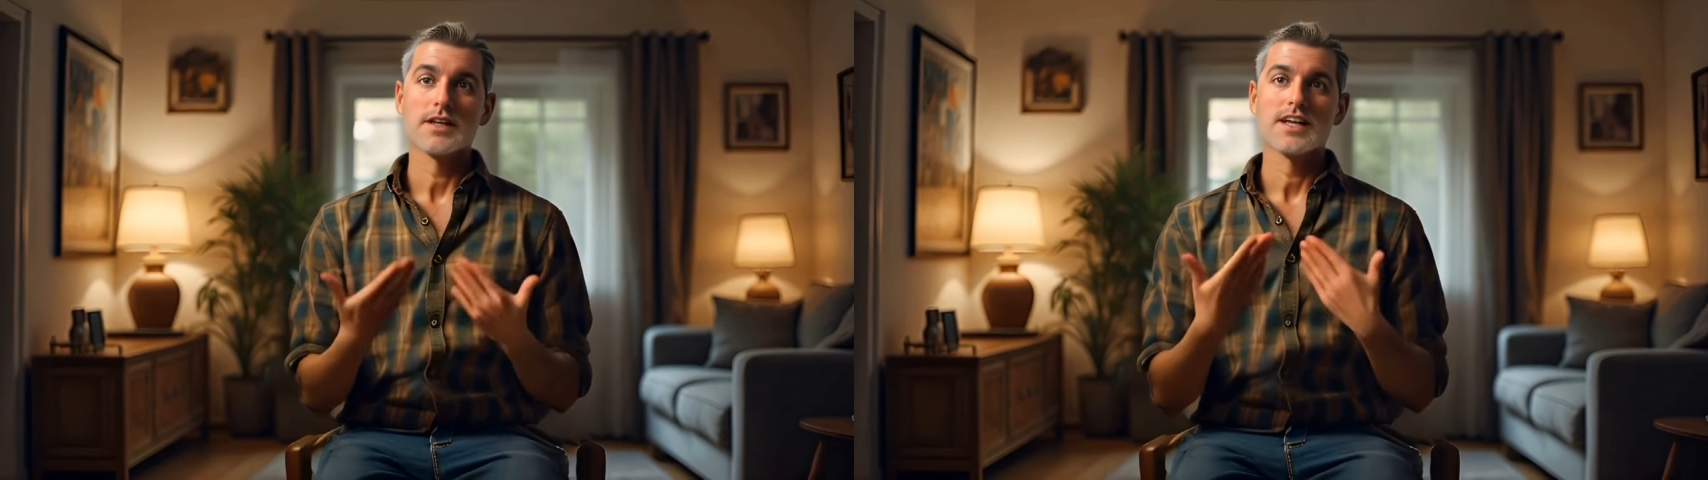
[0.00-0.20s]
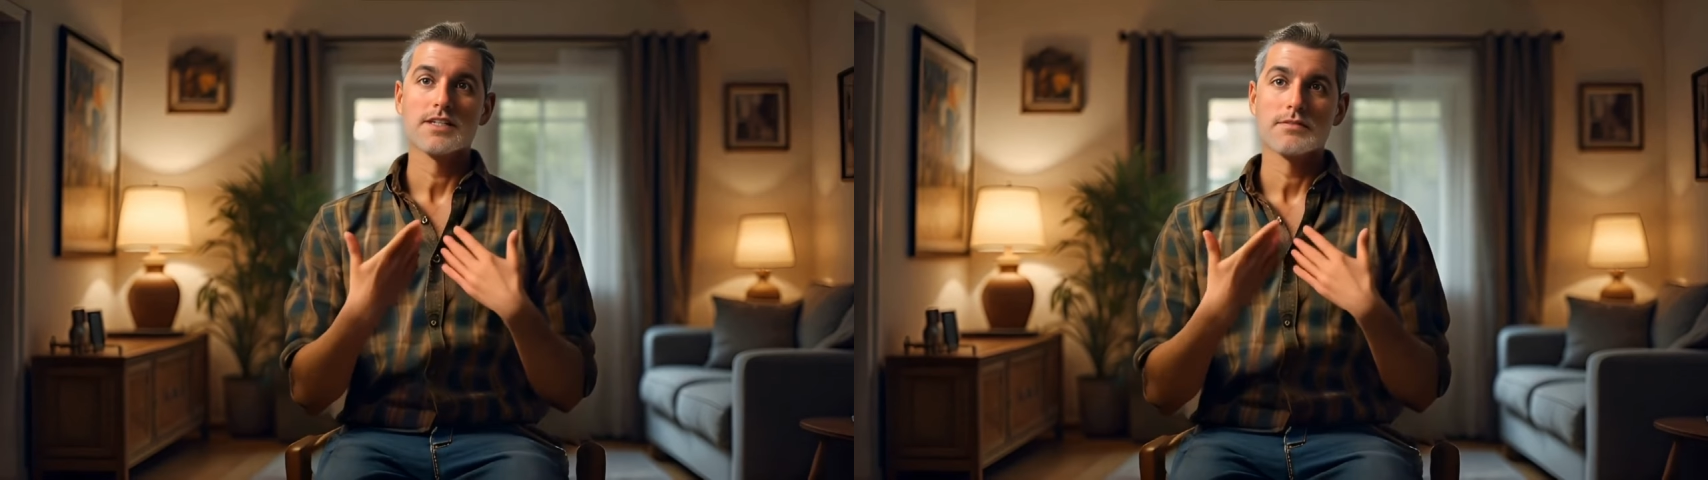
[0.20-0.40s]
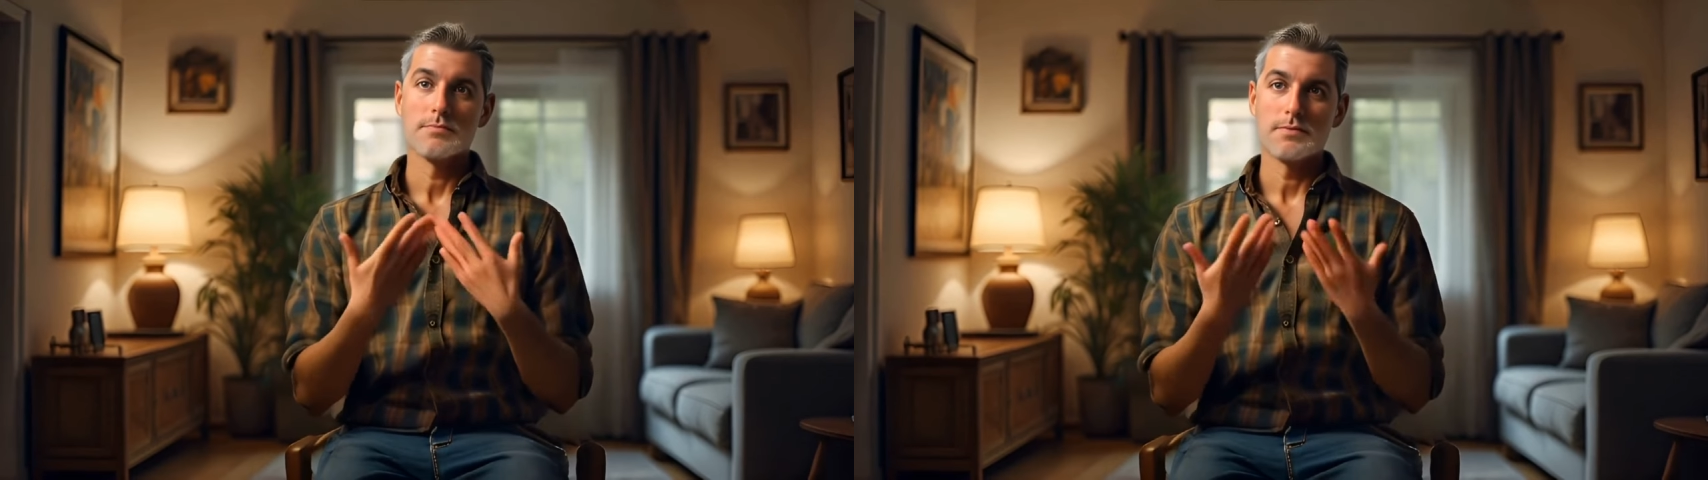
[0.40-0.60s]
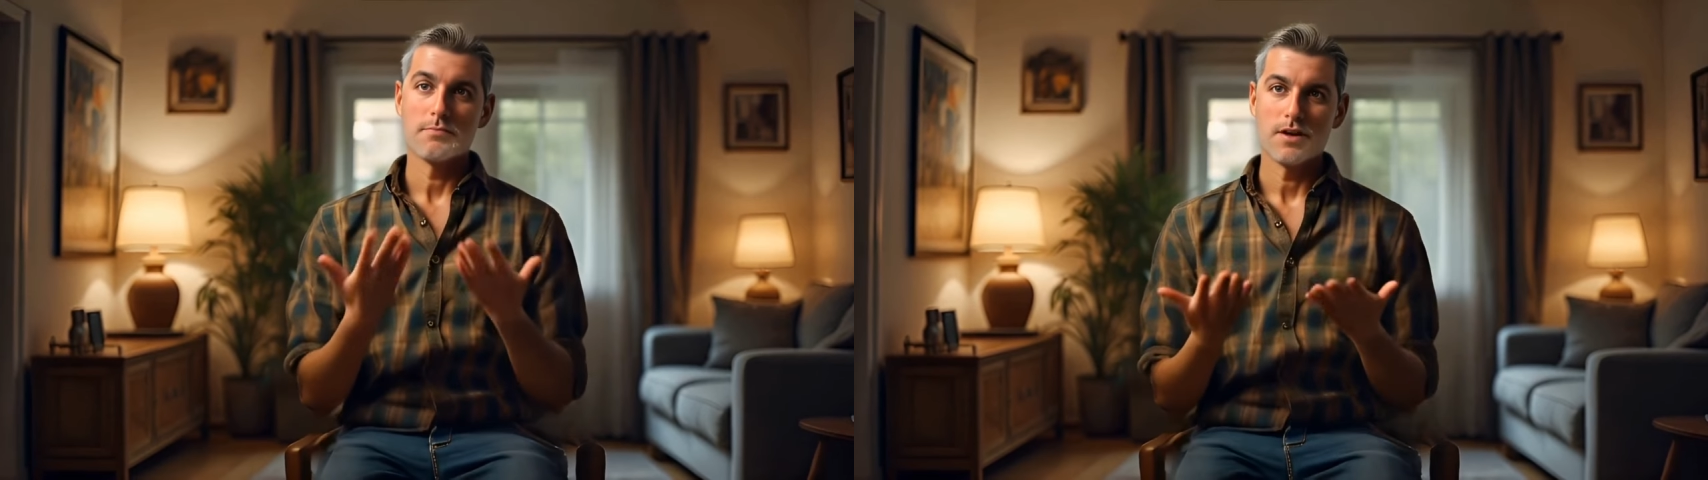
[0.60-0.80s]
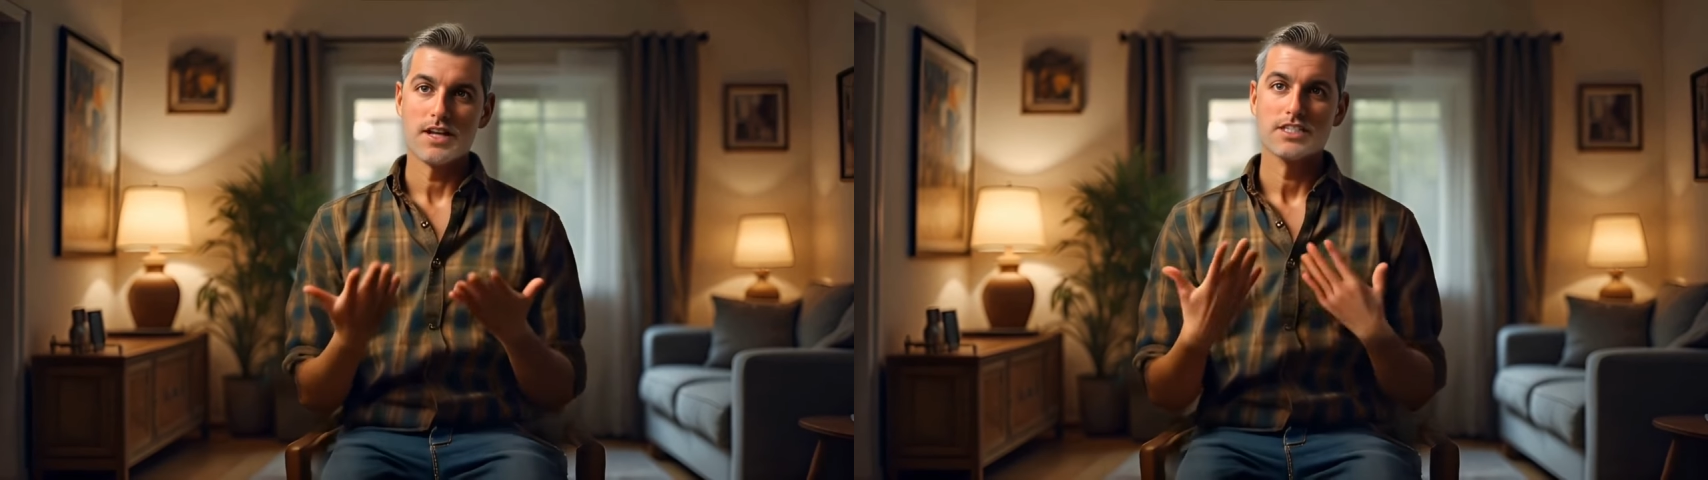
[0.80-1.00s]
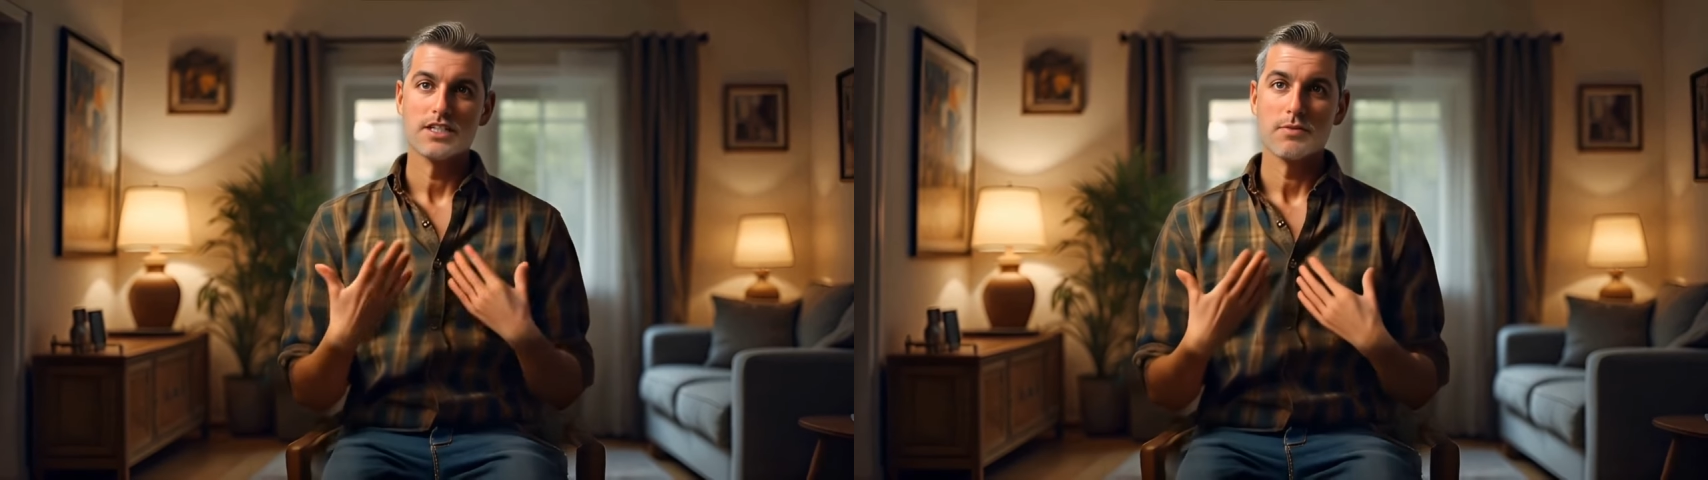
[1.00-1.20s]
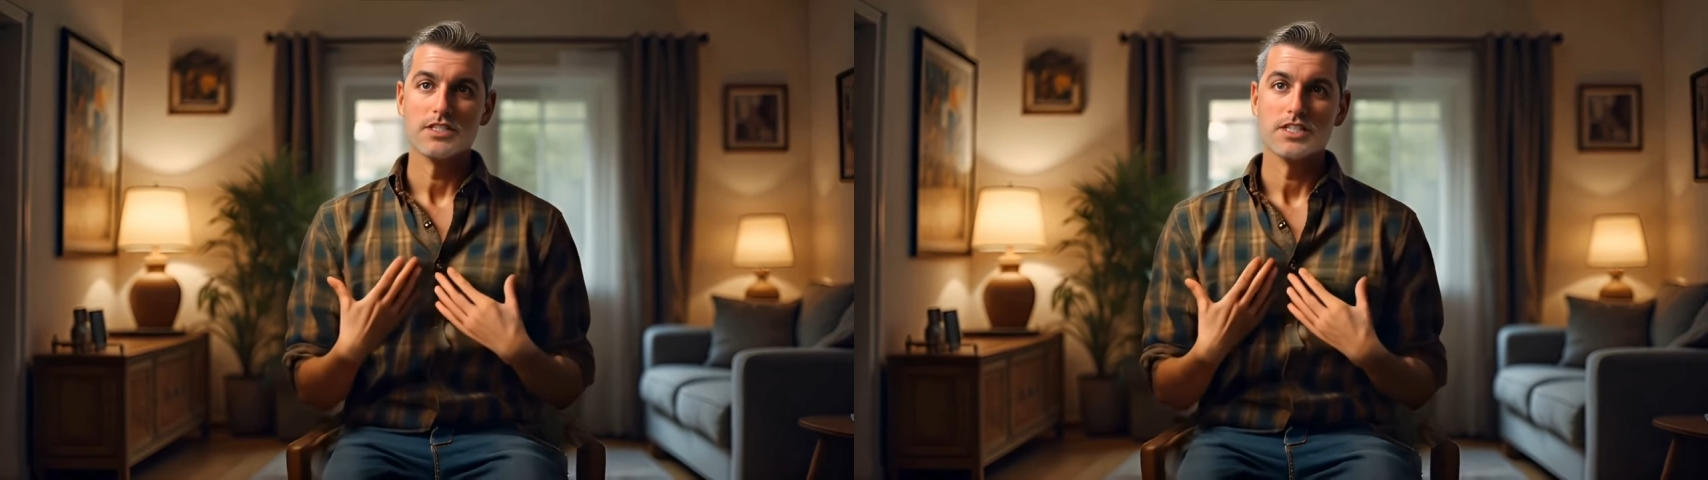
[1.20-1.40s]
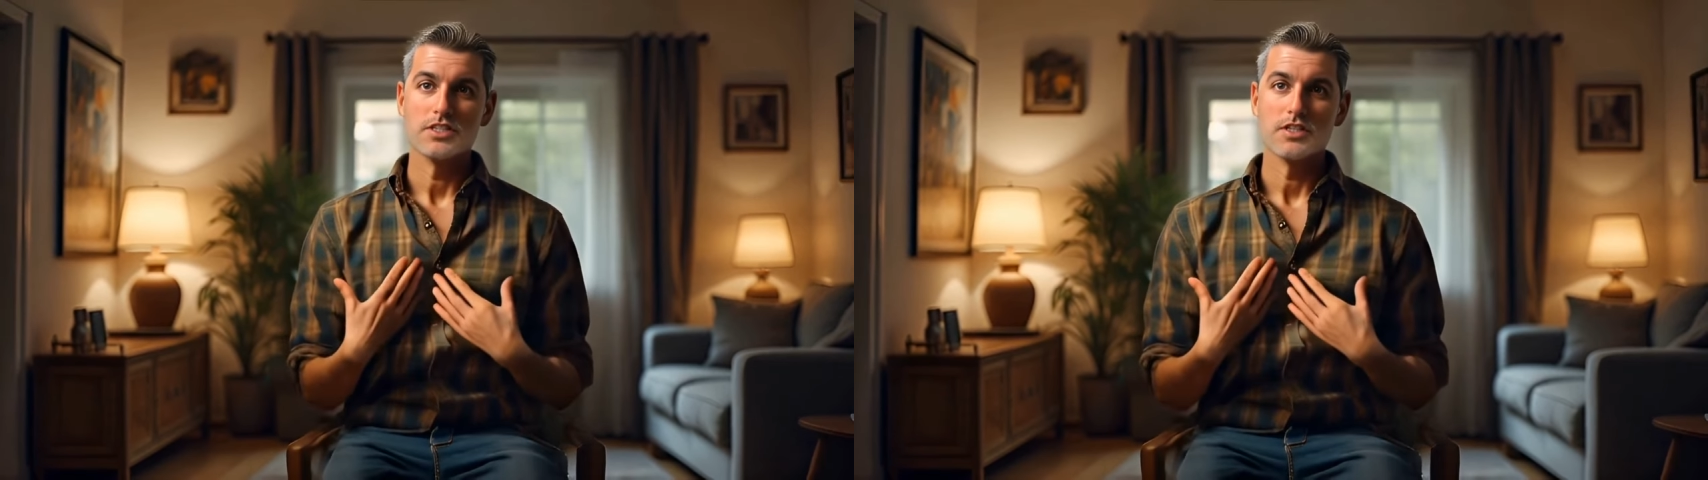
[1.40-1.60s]
and memorizing
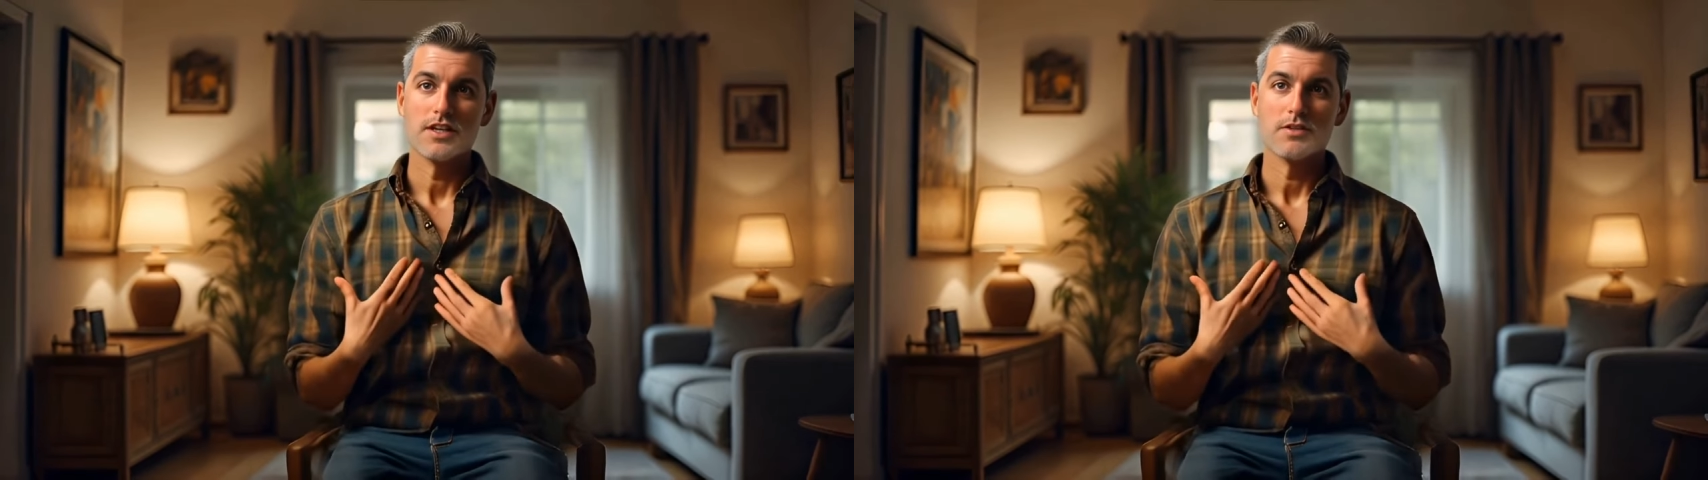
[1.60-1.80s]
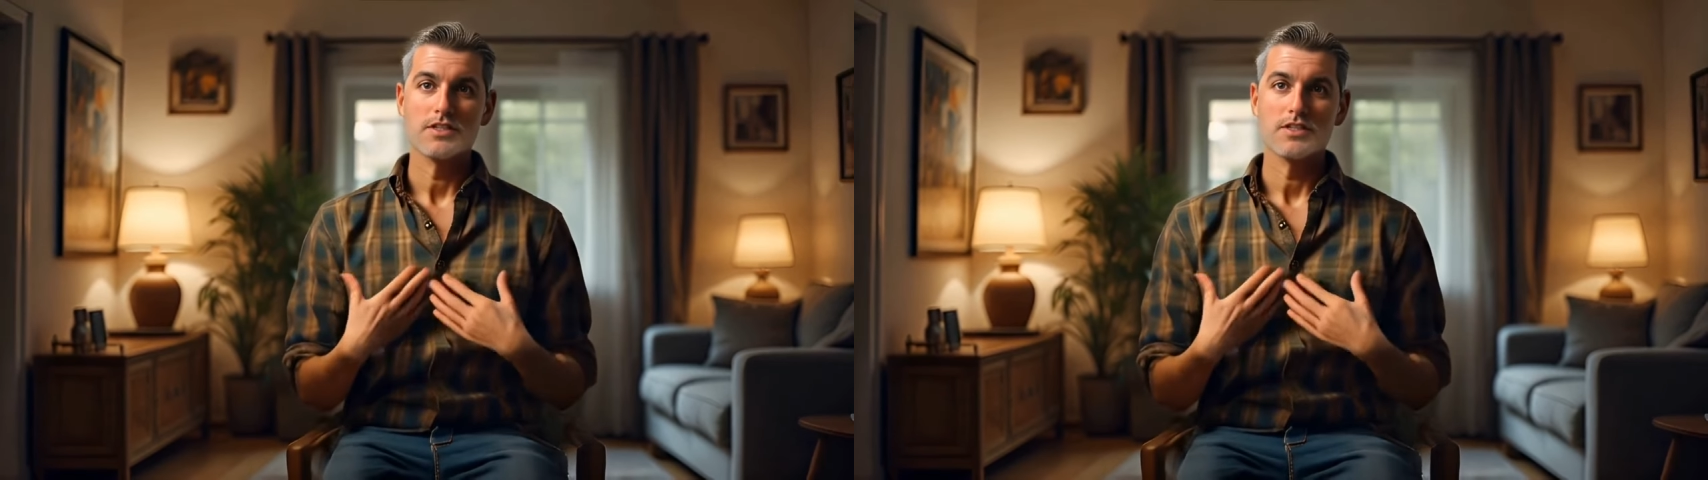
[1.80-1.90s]
resistor color